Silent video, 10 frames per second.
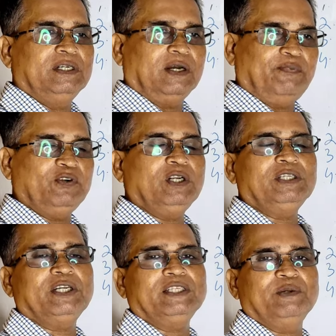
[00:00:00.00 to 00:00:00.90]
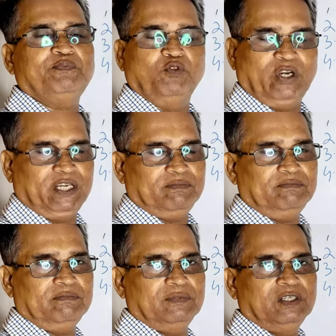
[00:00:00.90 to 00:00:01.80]
Daffodils as a
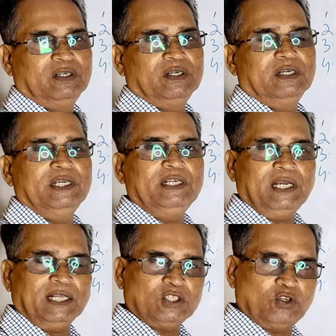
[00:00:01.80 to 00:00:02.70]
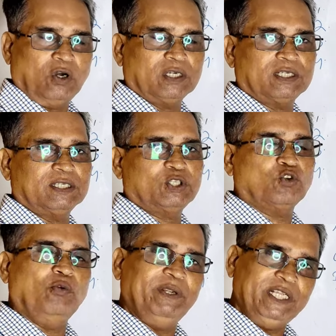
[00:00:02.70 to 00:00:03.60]
poem, it has got
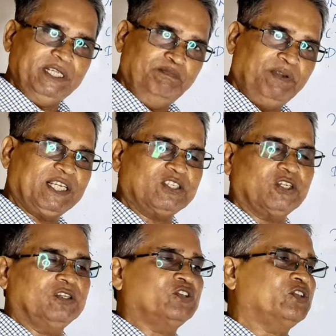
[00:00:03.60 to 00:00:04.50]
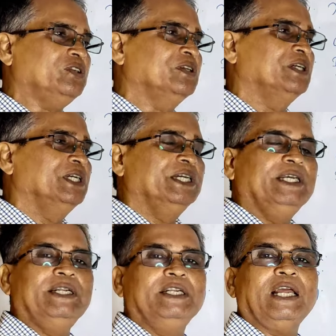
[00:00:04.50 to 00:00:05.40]
so many implications
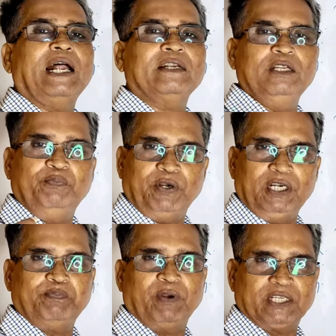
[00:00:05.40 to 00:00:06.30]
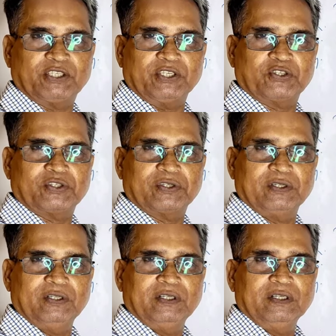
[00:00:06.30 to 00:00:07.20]
in, at different
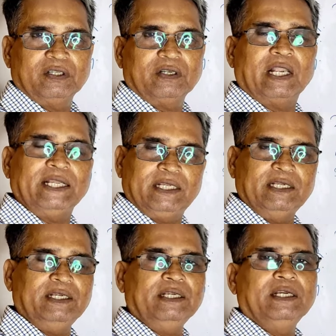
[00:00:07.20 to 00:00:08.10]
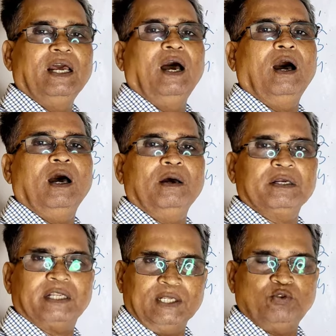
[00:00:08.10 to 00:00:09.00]
places like uh, a,
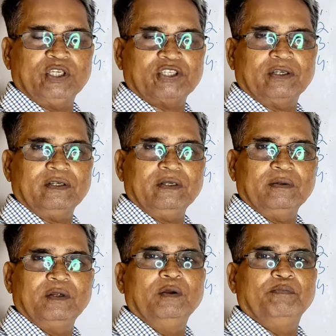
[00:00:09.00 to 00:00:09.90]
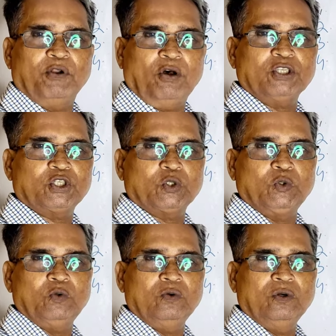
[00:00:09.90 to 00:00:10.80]
uh, graduation, plus
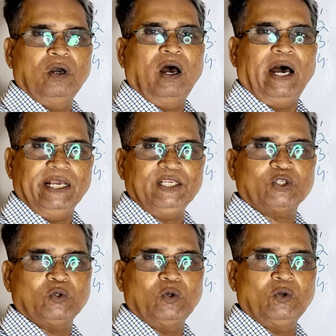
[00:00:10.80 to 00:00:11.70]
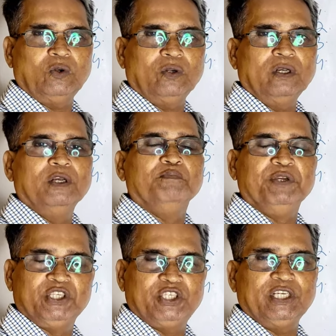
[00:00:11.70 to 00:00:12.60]
two, high school,
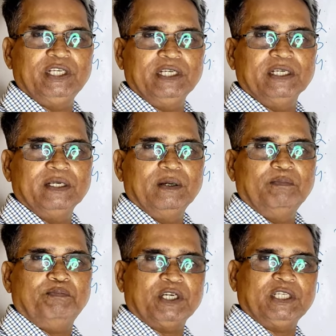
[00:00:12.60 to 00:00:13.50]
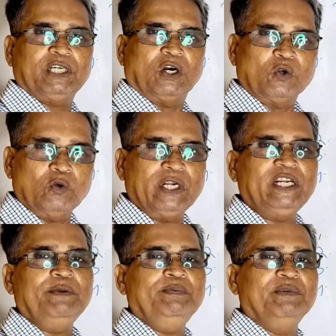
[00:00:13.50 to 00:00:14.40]
PG, but the
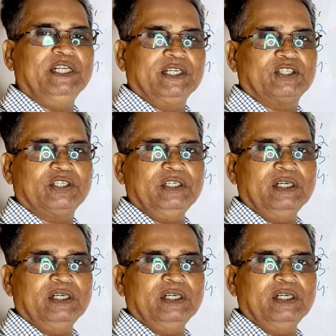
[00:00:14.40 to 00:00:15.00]
connotative meaning,